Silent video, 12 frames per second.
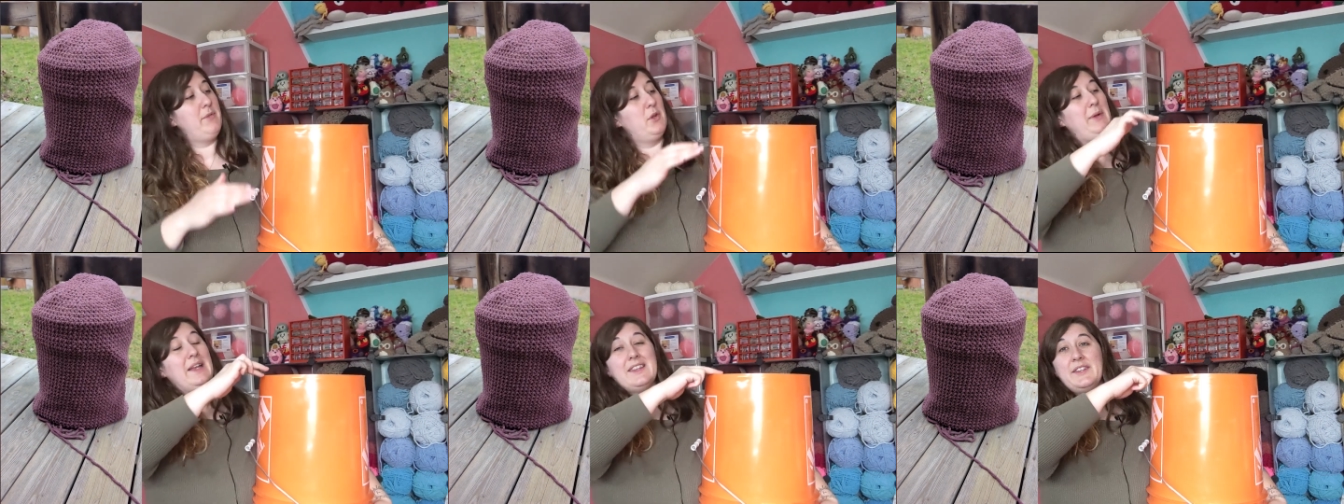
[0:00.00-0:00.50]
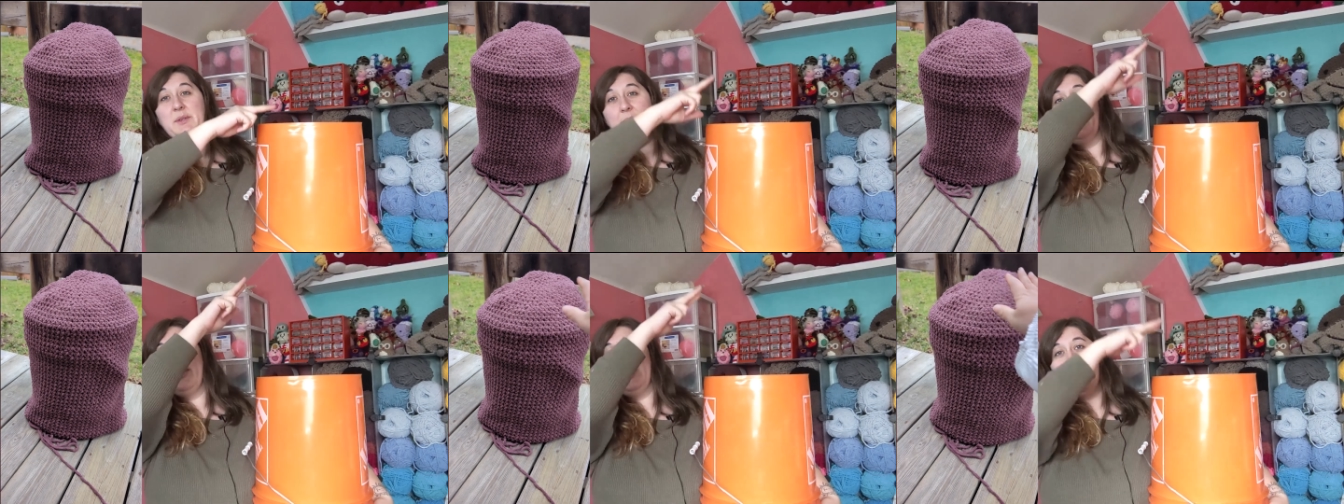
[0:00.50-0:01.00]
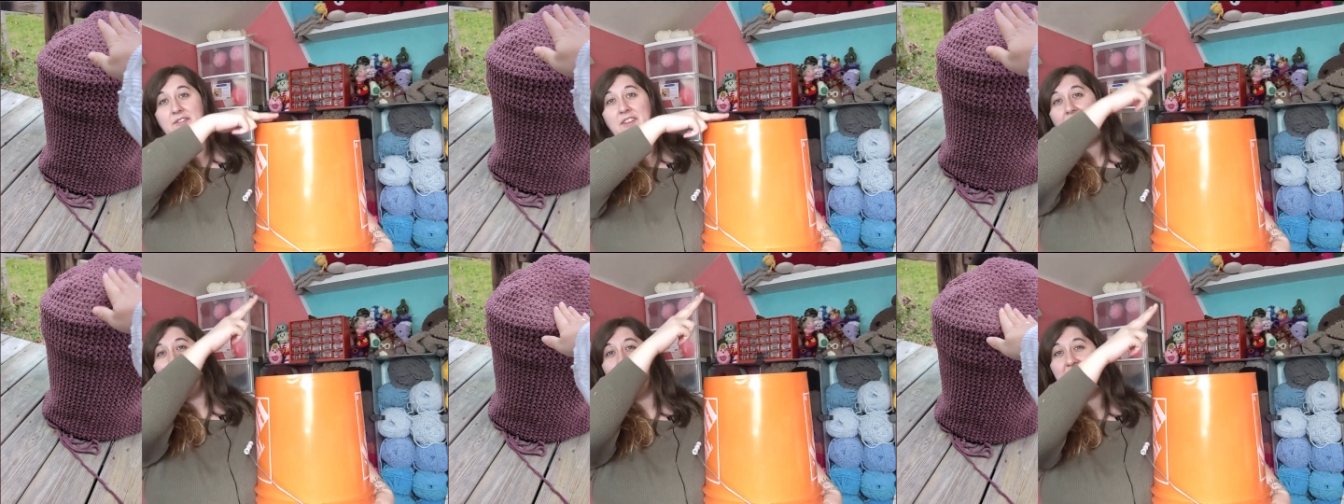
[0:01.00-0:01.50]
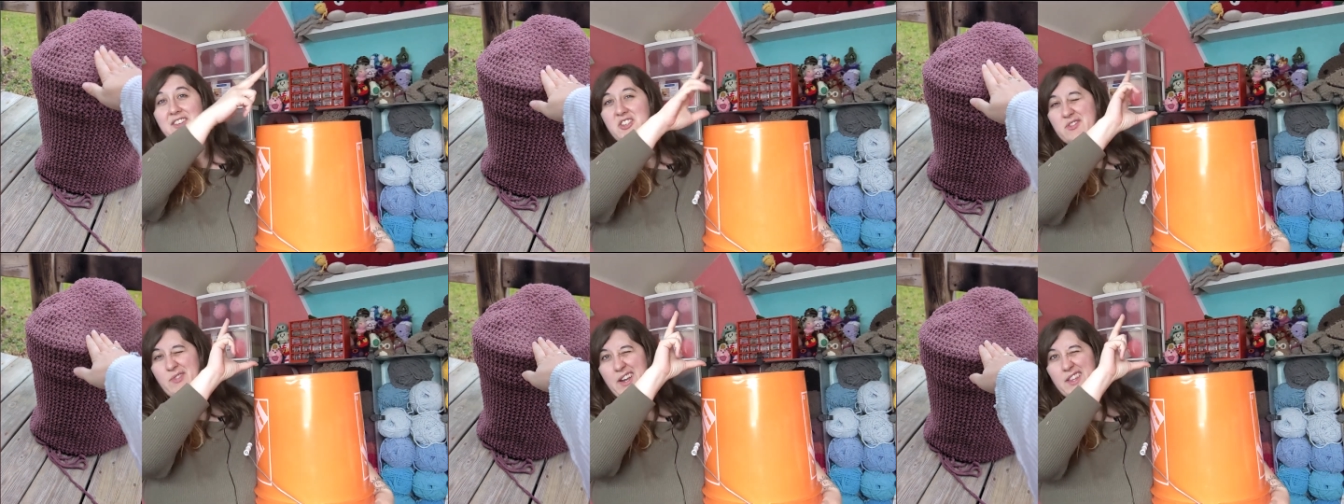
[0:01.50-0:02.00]
There'll be a little bit of stuffing needed
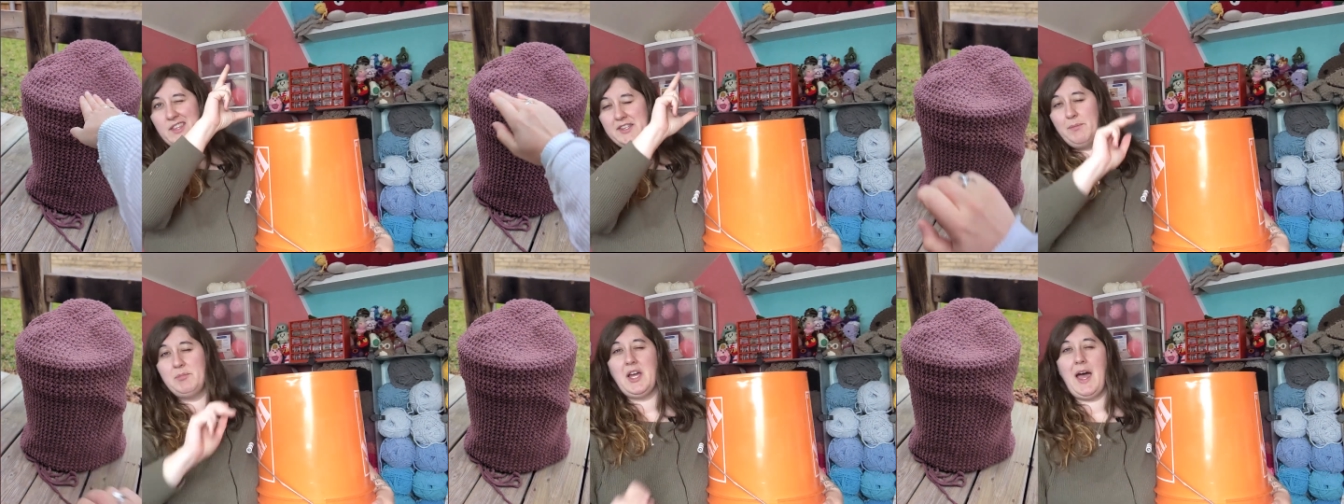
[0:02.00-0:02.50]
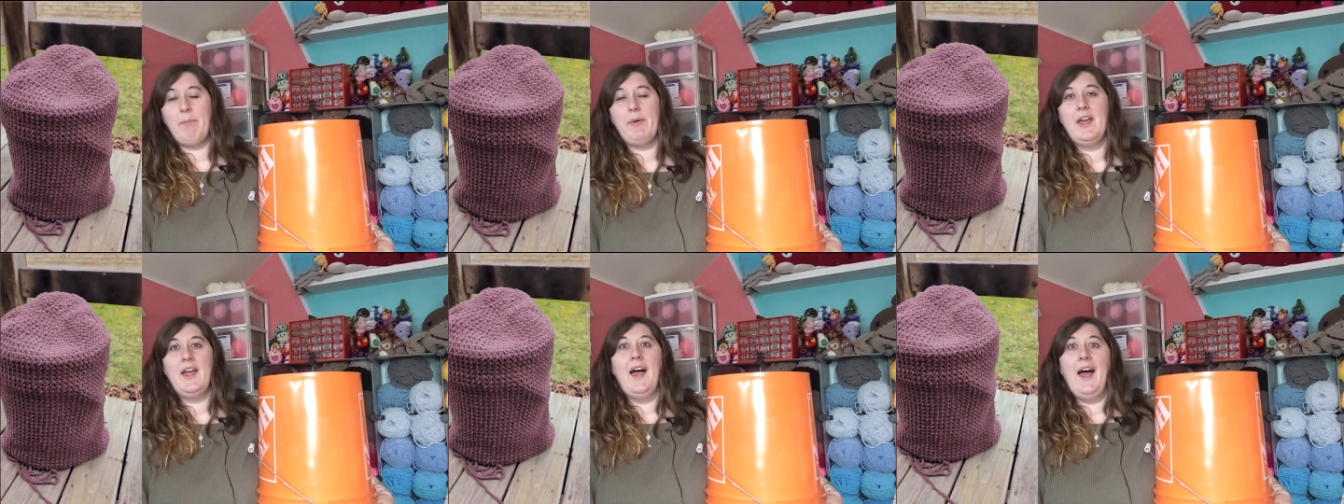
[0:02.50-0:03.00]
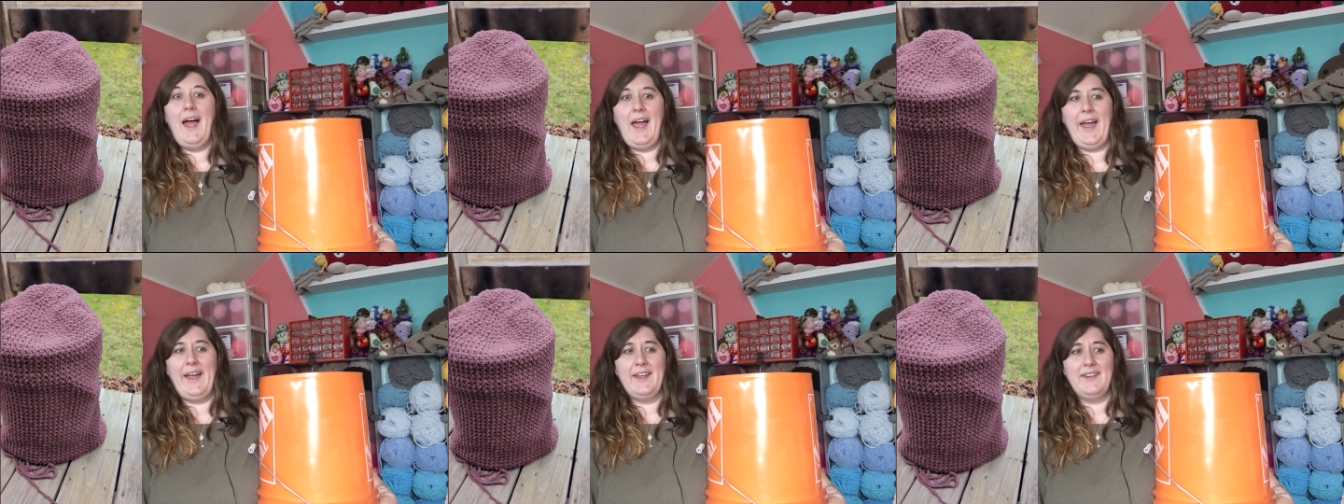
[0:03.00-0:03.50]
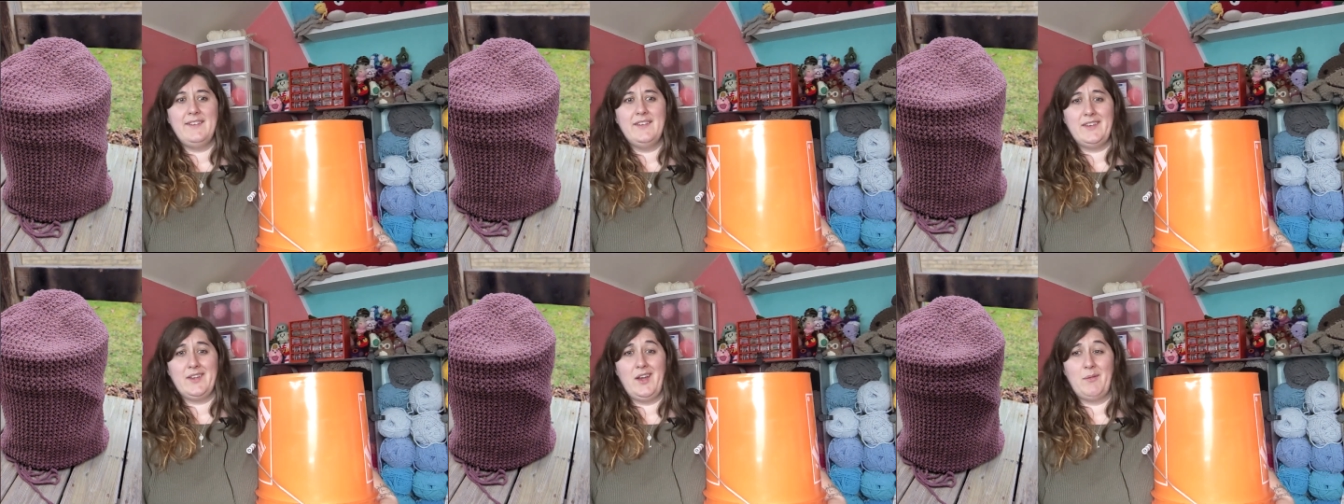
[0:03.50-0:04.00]
just right at the tip top,
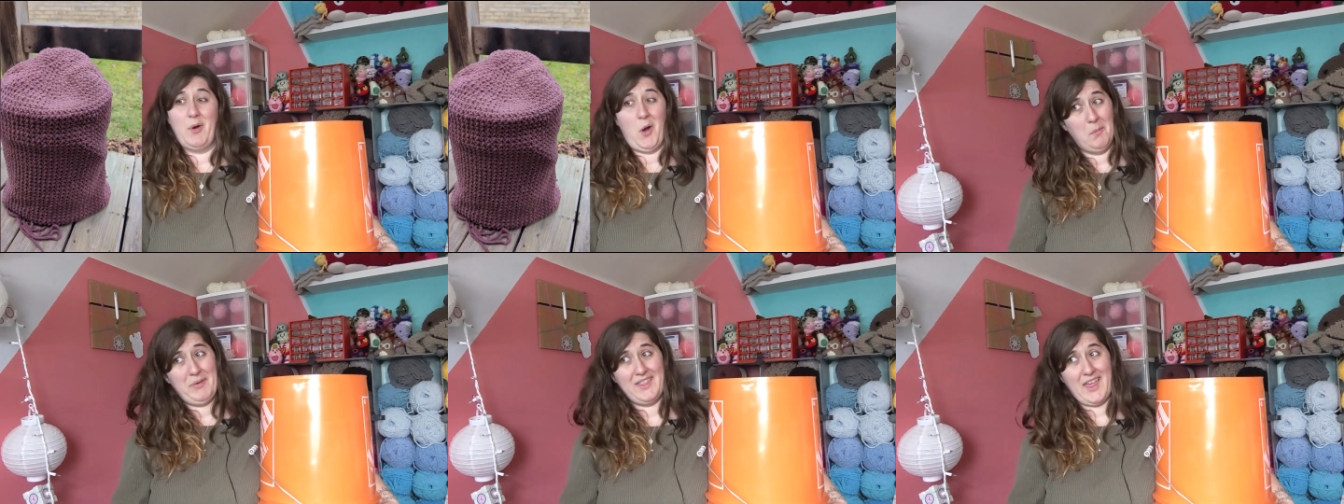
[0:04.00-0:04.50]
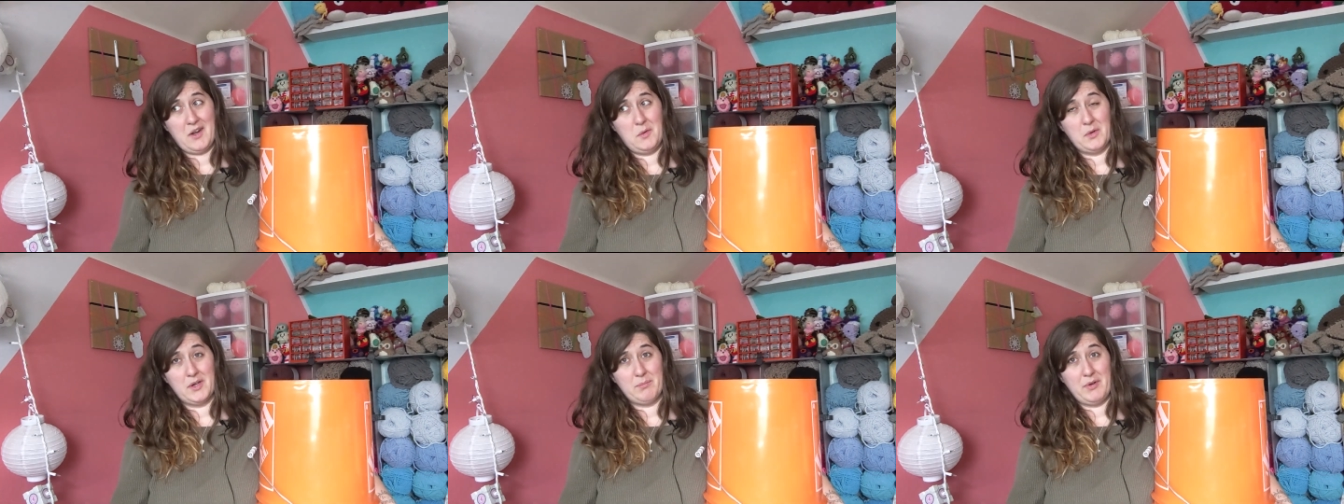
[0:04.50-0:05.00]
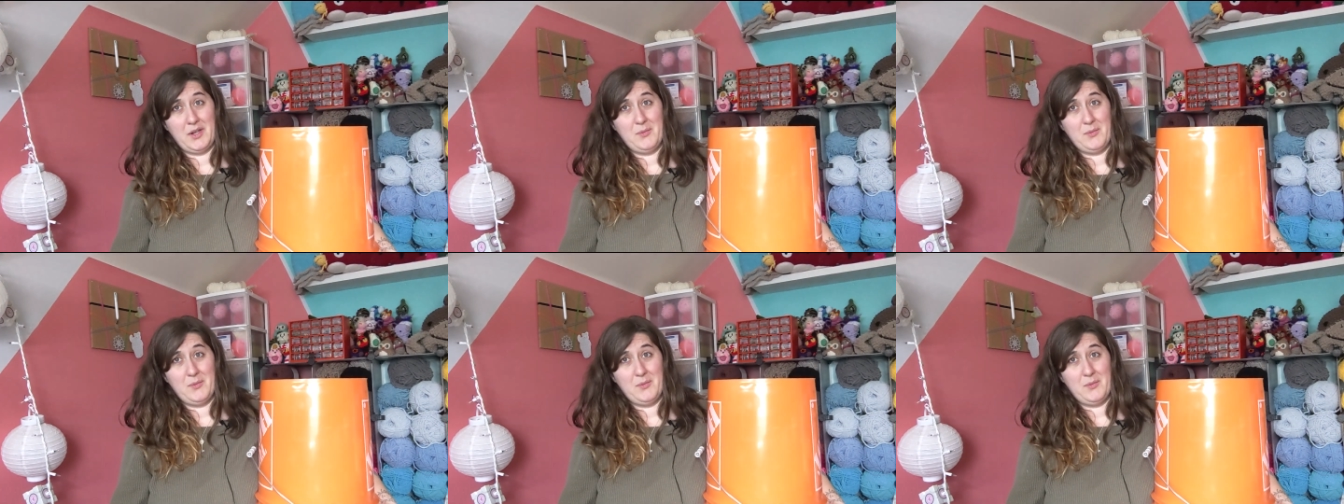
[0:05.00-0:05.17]
and I'm hoping that'll work pretty